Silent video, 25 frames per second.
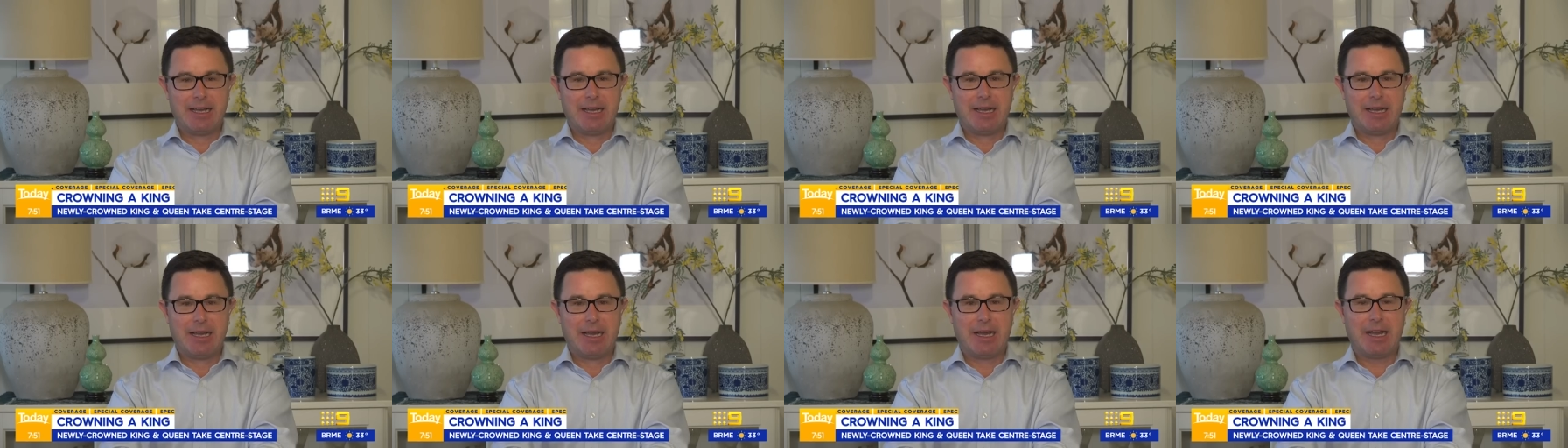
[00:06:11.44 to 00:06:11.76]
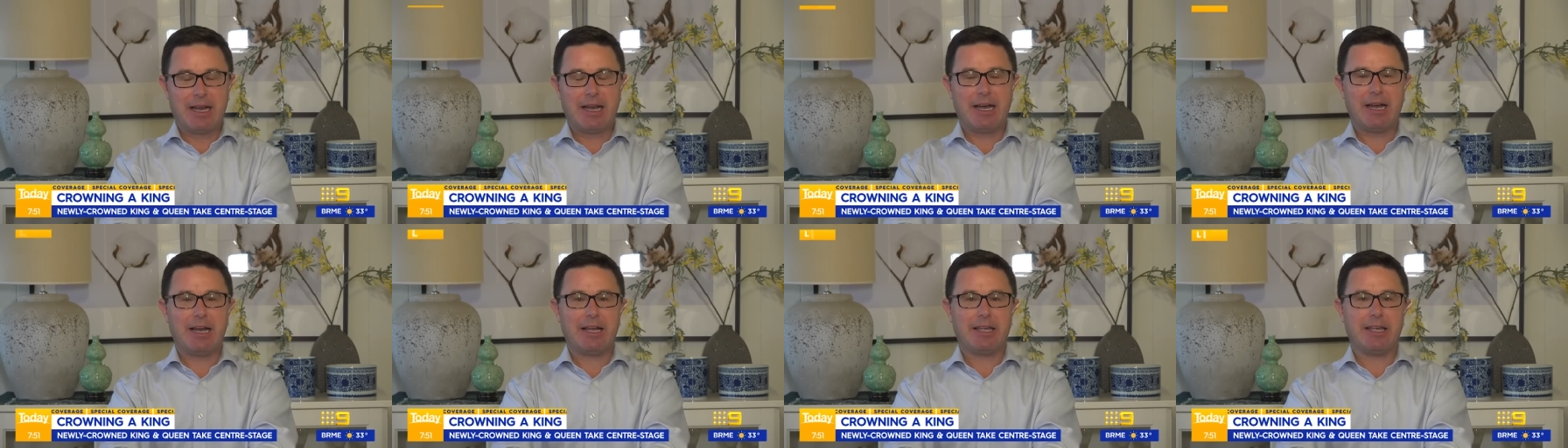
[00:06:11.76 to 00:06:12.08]

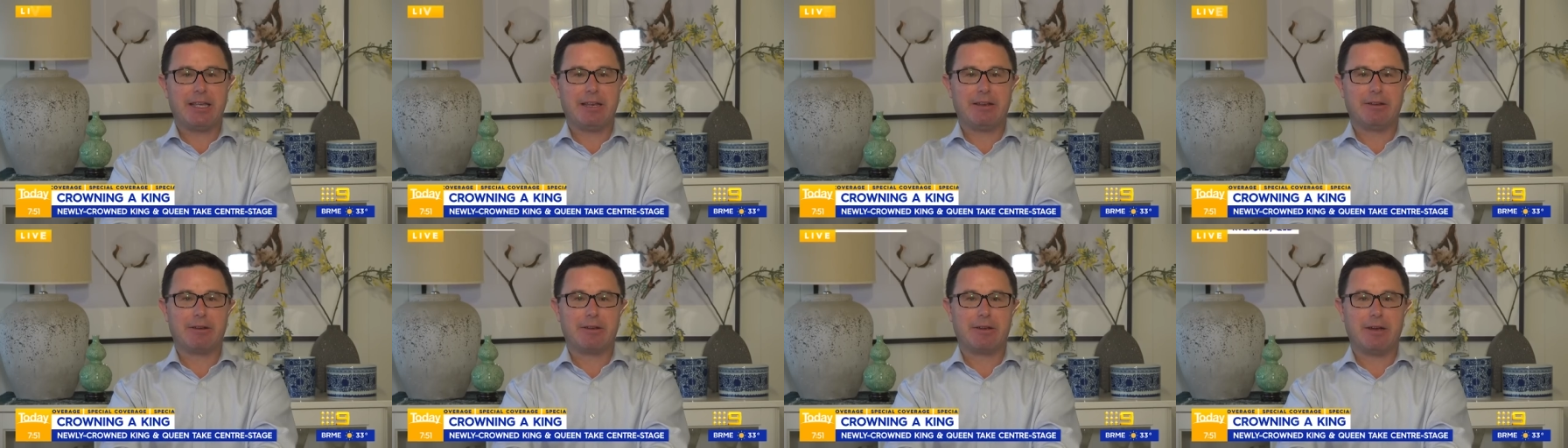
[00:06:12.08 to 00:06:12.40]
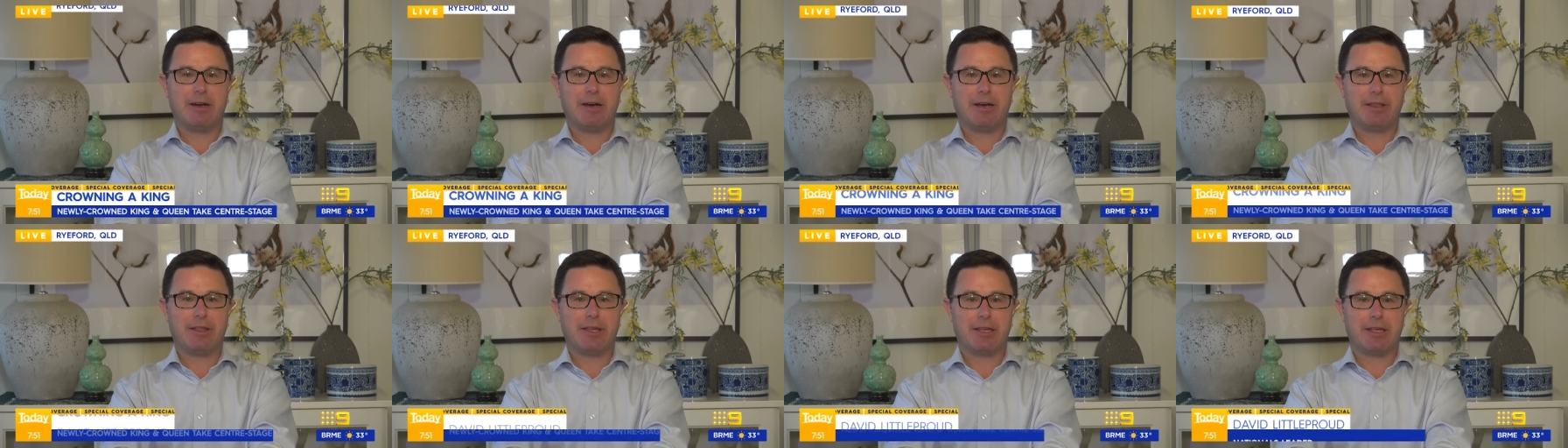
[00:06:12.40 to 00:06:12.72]
Oh, yeah, look,
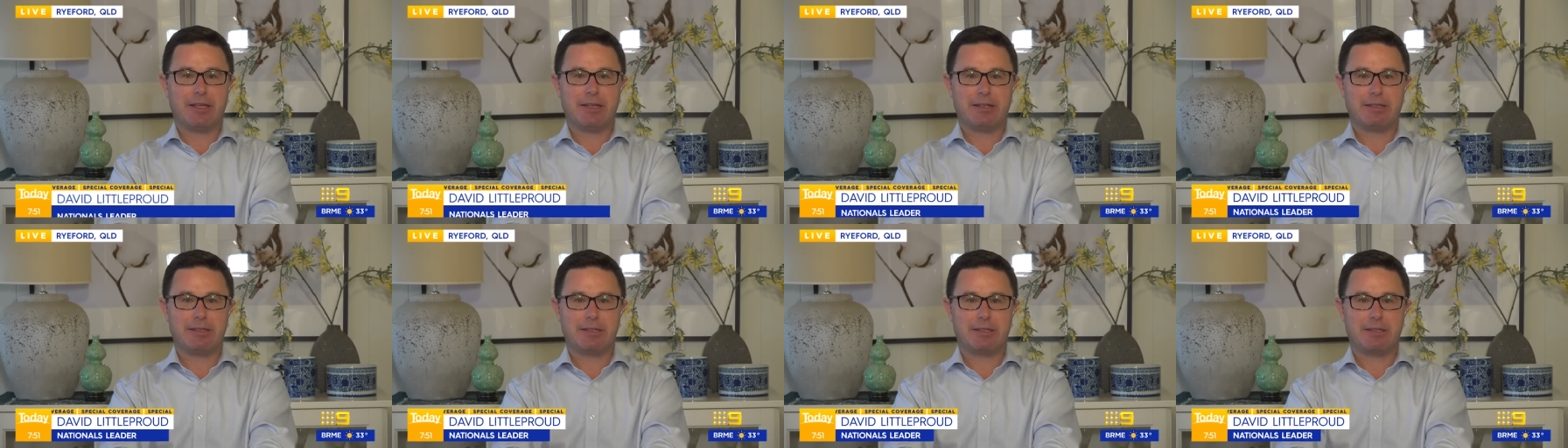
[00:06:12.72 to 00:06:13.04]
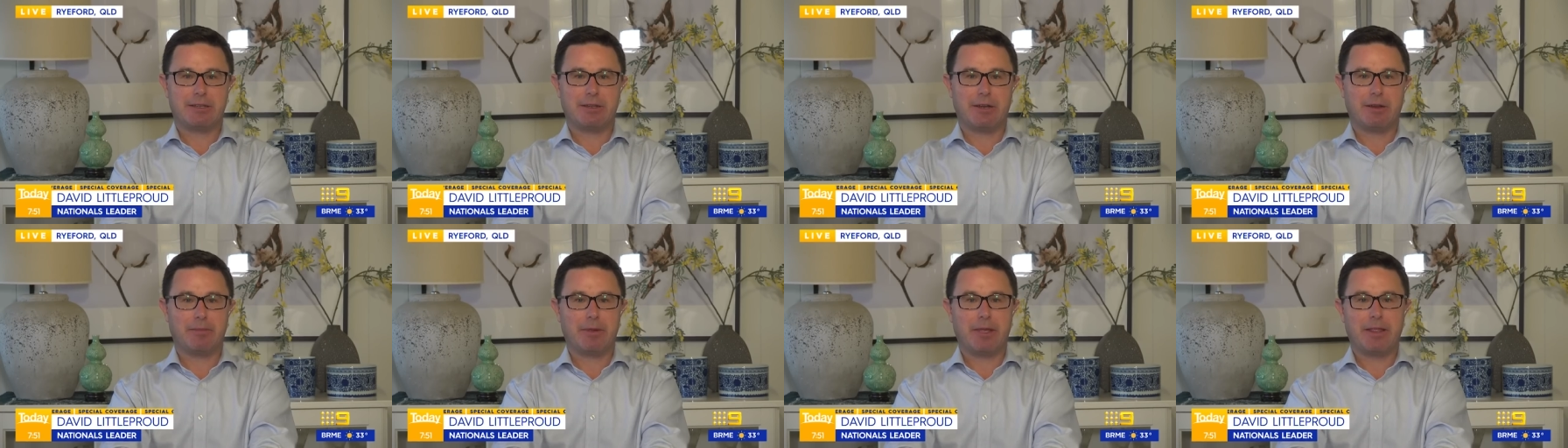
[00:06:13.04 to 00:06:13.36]
I think it's
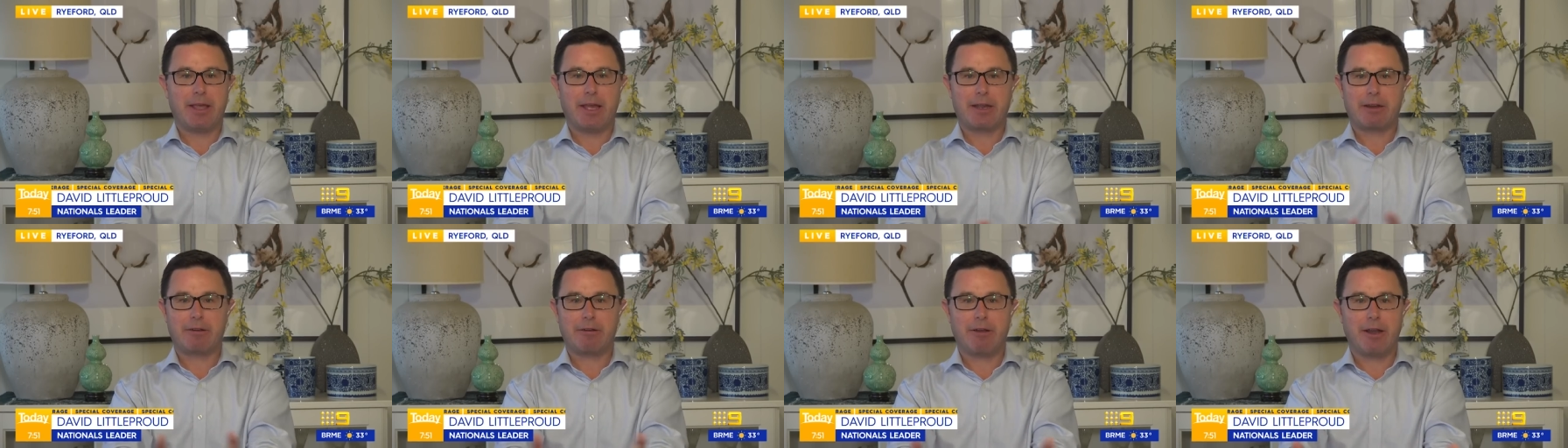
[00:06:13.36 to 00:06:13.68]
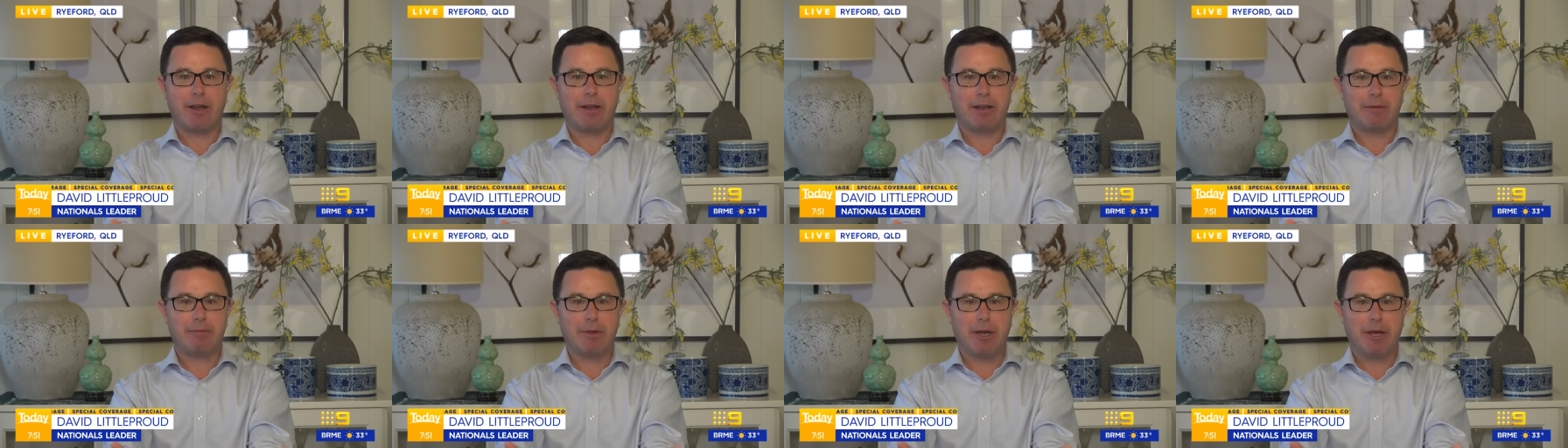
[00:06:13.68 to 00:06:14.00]
got to be that
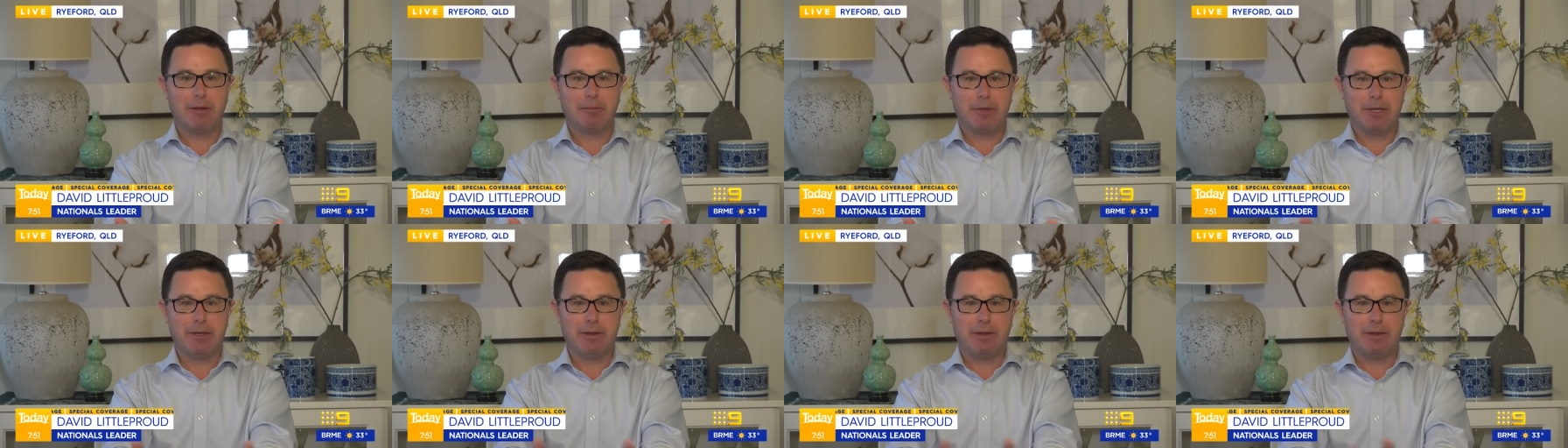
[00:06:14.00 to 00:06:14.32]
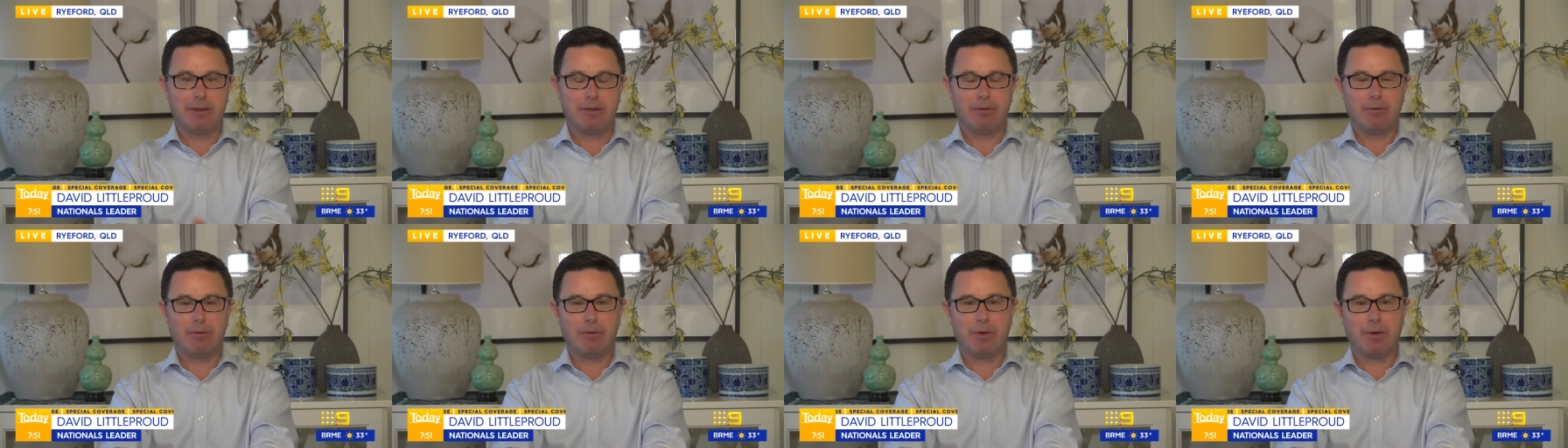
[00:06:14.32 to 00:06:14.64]
crowning moment. Uh,
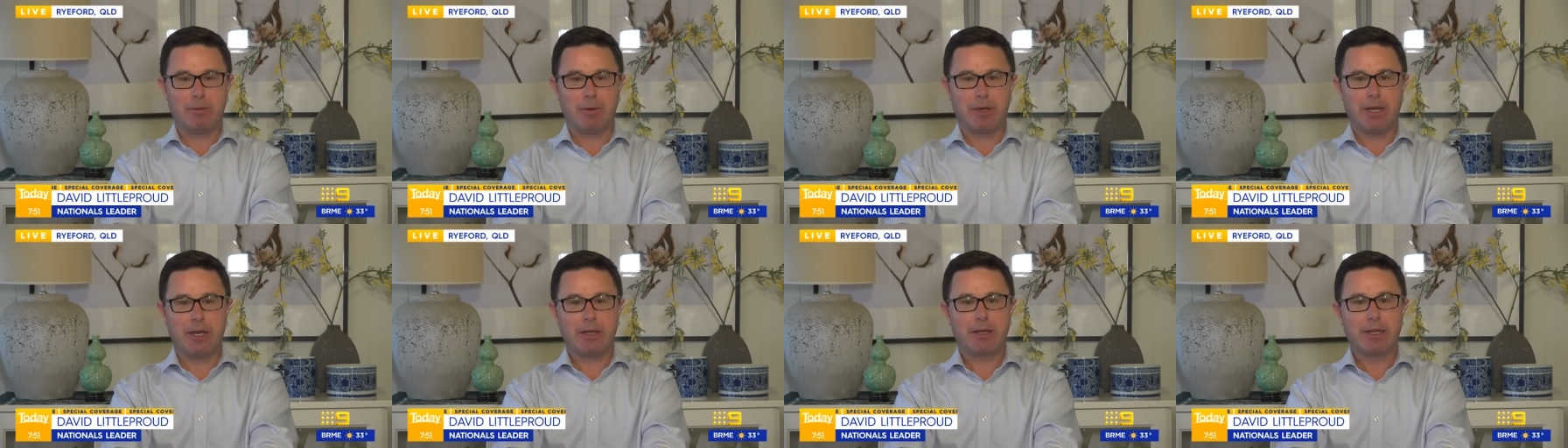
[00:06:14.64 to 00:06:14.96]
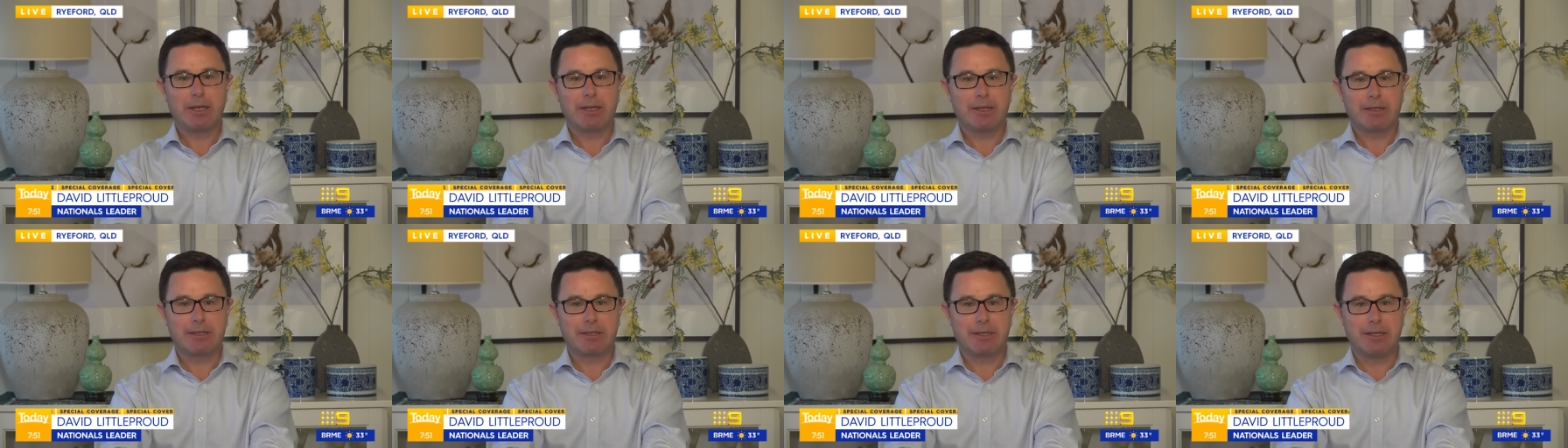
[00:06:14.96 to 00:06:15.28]
we, we, don't get
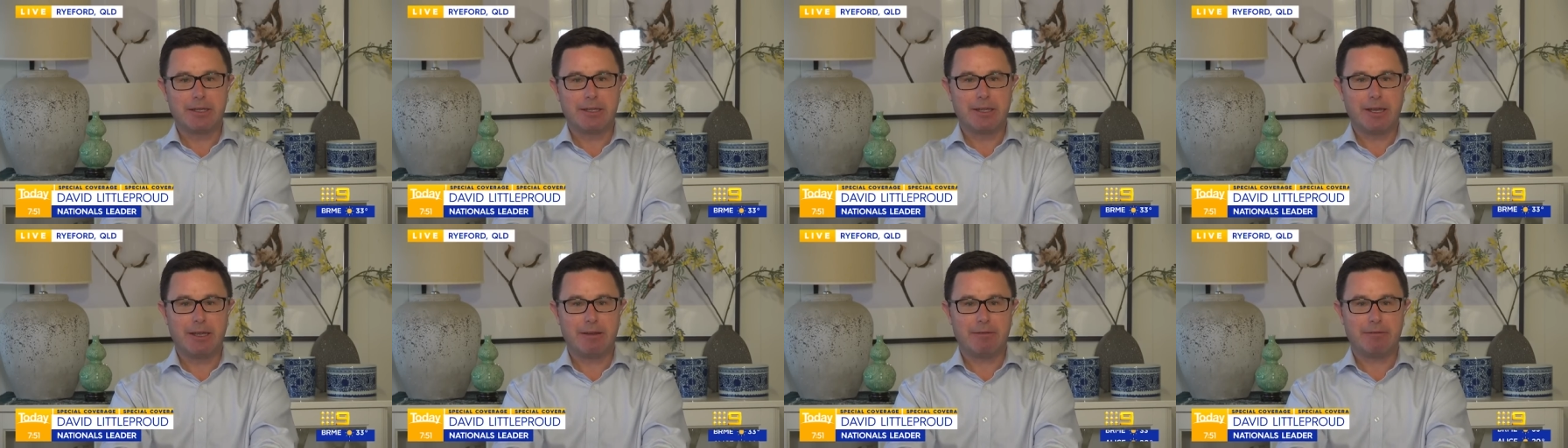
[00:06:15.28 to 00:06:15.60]
to see that.